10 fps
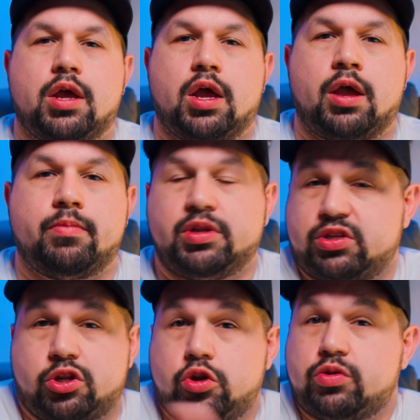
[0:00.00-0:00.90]
Um, this
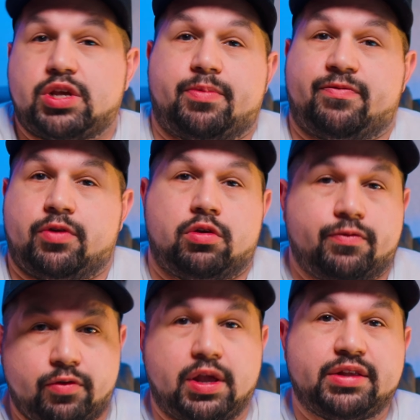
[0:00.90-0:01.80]
is a new type of video.
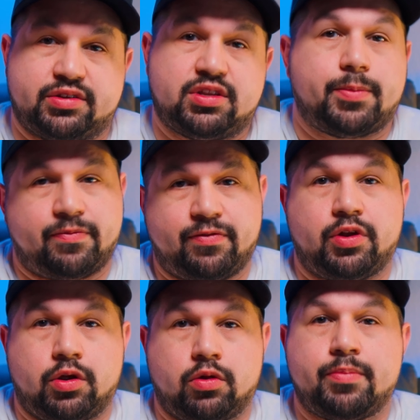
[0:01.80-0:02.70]
If you like this type of
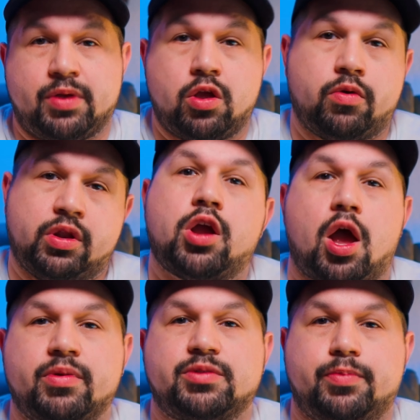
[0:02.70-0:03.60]
video, let me know in the
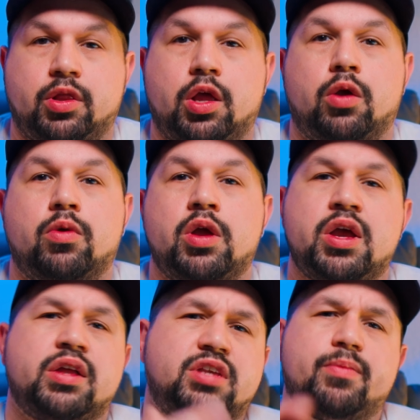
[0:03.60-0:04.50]
comments below.
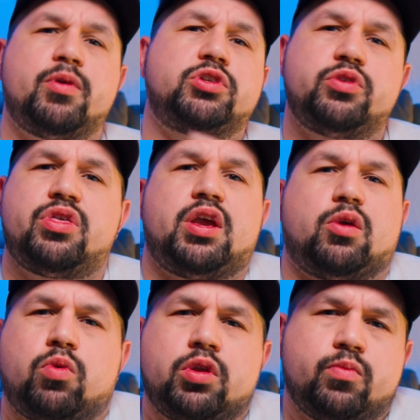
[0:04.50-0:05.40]
Tell me what you think.
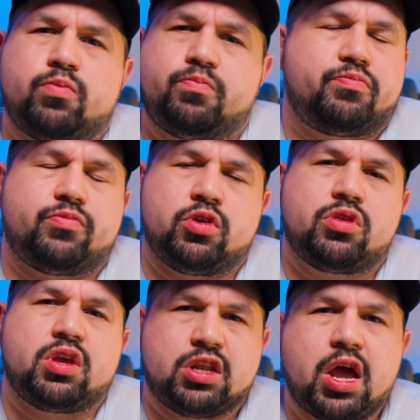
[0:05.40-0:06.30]
What do you
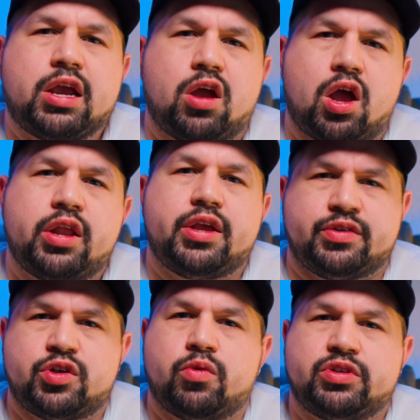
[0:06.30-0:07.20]
think Nikon
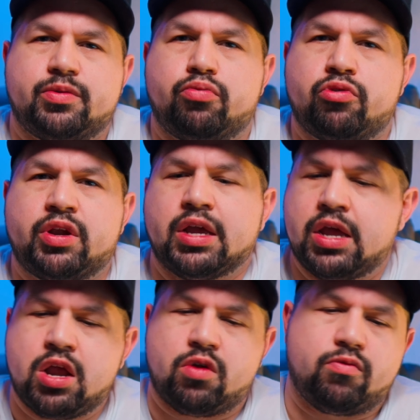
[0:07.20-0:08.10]
is going to bring
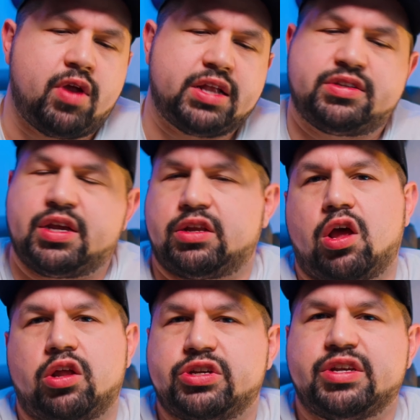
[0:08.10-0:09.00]
Red's
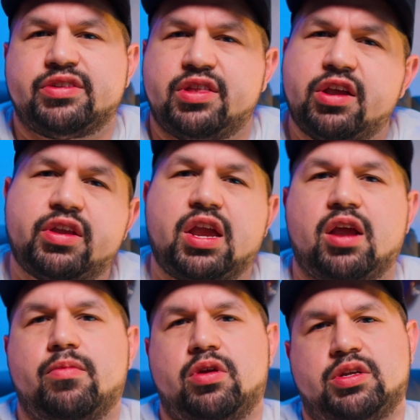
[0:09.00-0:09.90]
technology into their
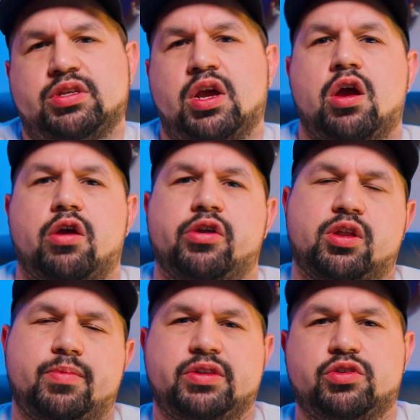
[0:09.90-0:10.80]
cameras? Are they going
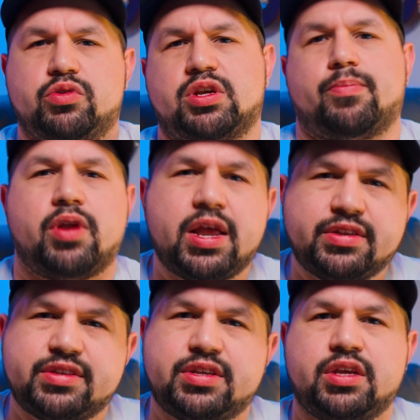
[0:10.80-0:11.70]
to be two separate
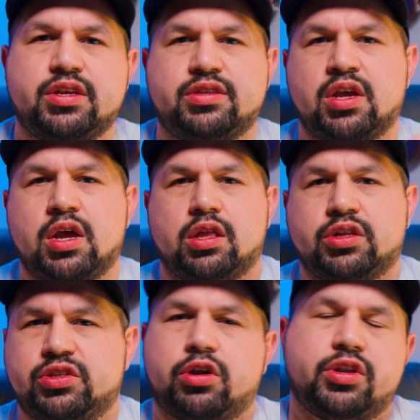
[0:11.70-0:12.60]
entities?
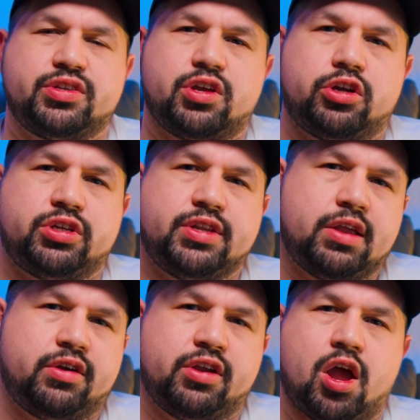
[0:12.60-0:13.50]
Let's start a discussion
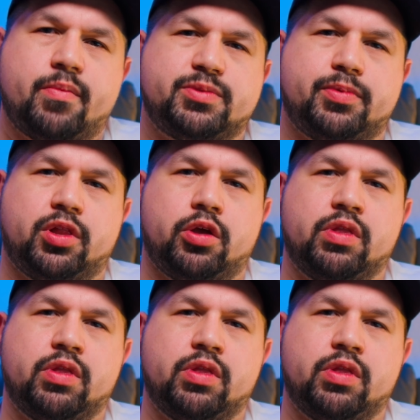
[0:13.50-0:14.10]
down in the comments below.